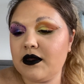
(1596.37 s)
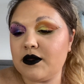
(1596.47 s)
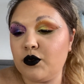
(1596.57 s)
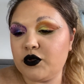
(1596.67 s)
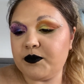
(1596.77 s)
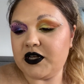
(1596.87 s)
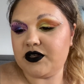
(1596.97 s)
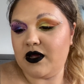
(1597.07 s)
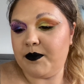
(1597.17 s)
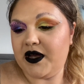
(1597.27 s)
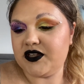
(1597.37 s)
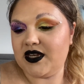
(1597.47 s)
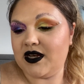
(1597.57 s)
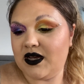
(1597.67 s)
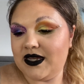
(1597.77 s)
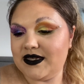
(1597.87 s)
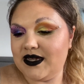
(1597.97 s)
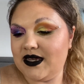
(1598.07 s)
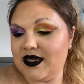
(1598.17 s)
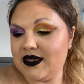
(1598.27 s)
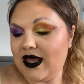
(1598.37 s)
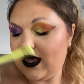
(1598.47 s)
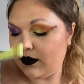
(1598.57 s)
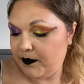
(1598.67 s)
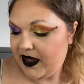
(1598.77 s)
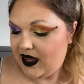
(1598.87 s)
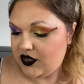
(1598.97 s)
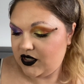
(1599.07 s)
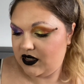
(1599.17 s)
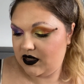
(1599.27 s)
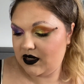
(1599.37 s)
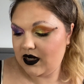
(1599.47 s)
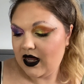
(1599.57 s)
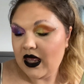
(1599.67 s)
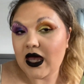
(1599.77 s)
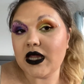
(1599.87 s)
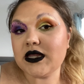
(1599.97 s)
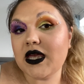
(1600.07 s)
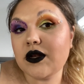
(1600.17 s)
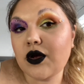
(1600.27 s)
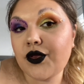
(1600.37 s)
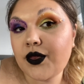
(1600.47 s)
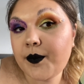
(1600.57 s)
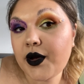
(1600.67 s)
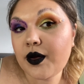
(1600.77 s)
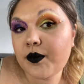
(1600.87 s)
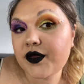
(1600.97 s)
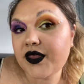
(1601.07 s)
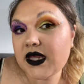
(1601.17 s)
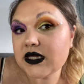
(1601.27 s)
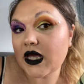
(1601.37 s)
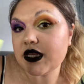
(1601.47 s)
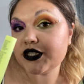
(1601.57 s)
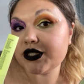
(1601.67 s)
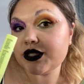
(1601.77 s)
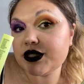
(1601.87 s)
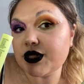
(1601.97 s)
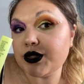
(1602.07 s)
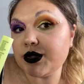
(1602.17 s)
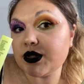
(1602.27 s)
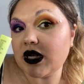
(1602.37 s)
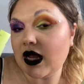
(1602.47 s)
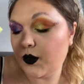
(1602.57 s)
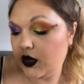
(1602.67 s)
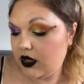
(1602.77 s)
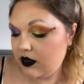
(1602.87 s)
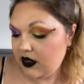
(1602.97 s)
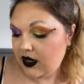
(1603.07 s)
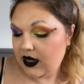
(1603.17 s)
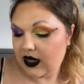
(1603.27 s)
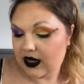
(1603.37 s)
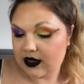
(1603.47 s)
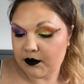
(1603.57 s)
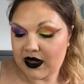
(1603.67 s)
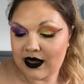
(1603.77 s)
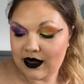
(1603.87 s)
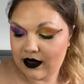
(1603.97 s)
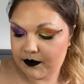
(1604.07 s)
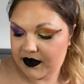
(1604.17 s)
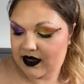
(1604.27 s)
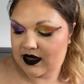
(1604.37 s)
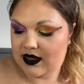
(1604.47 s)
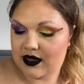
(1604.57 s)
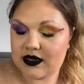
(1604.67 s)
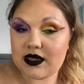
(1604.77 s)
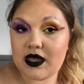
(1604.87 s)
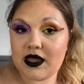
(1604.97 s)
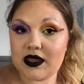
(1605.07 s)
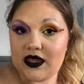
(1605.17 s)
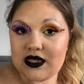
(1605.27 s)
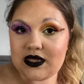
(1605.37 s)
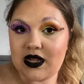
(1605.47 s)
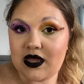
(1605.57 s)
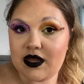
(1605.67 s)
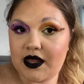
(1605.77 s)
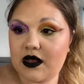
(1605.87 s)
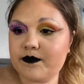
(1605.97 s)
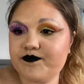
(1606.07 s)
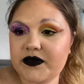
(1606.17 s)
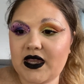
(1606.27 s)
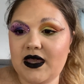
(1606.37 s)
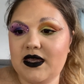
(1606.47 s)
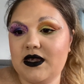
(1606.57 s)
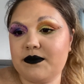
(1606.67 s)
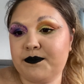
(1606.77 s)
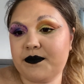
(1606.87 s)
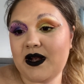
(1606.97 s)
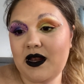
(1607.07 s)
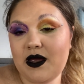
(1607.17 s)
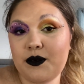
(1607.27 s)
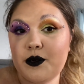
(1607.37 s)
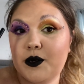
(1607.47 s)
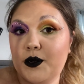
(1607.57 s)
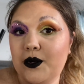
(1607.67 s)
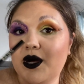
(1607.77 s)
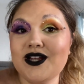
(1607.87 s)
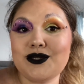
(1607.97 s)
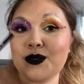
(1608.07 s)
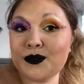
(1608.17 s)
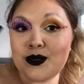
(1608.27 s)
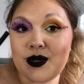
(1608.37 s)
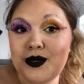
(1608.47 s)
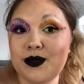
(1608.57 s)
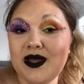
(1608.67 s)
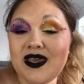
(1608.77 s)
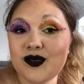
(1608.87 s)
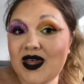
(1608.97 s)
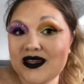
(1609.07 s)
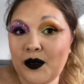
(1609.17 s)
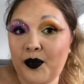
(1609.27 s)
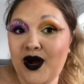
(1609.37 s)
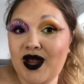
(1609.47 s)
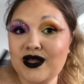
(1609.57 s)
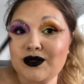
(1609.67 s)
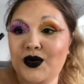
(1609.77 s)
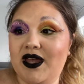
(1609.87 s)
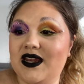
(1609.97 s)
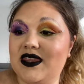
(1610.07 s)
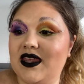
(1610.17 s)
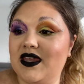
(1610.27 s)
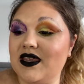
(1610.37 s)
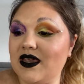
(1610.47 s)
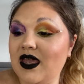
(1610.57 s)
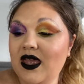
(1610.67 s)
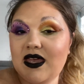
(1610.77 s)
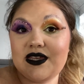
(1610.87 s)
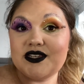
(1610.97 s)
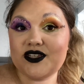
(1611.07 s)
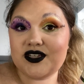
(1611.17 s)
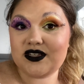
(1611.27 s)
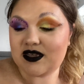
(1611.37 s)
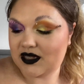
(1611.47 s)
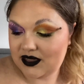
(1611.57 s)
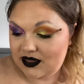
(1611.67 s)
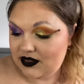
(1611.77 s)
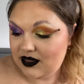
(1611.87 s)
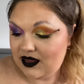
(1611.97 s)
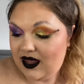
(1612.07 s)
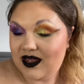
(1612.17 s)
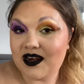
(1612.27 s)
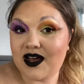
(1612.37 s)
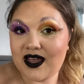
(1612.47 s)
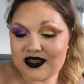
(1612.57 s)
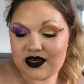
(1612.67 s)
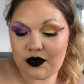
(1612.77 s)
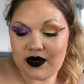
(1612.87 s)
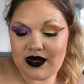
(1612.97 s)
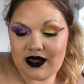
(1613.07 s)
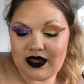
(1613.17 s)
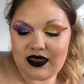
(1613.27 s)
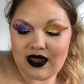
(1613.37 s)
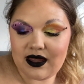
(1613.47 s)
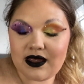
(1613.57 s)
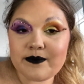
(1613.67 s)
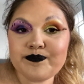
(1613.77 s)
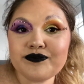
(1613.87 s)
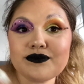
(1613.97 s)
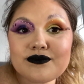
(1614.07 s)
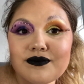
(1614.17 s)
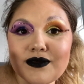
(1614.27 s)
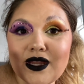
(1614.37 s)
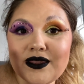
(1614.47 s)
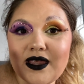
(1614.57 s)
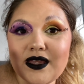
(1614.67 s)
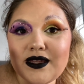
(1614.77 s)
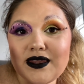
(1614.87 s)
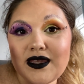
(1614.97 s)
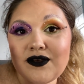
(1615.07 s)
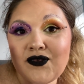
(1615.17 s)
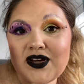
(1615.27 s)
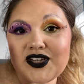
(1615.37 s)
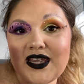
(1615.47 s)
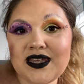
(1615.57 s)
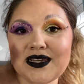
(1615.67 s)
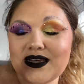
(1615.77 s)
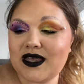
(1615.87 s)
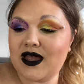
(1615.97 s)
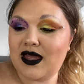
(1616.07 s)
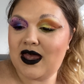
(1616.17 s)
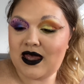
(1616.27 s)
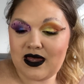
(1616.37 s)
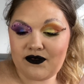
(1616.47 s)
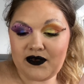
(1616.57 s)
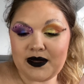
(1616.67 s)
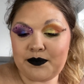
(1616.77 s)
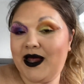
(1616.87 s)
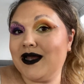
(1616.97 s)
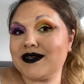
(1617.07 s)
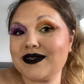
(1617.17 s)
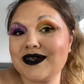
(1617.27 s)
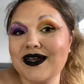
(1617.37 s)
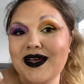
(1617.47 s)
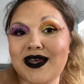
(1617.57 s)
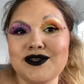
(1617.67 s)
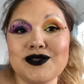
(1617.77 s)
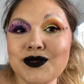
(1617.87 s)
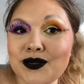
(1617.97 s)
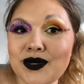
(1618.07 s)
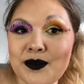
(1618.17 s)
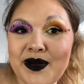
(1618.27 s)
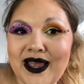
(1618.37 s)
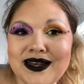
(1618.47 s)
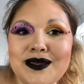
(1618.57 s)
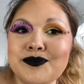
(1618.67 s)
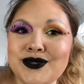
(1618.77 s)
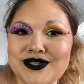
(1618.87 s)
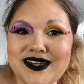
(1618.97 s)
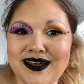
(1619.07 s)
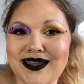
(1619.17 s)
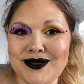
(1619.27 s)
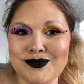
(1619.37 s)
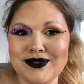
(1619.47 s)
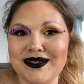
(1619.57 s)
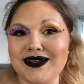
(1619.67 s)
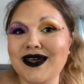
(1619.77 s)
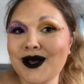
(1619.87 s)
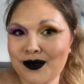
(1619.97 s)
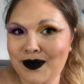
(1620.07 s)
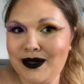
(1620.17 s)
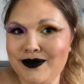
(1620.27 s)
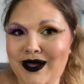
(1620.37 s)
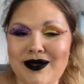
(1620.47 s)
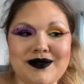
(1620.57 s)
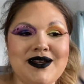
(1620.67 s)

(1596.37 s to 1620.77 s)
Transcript: All Smudge No Budge in Ideas and Passion, and then on the bottom of this I actually used the Nude Lacquer, and my lip is this liner. It is Cleo Noir. I don't know if that's a brand or anything, it's just that, and I actually quite like that. And then the Fresh Ink Feedback, as I saw a black lip would tie it all in quite well.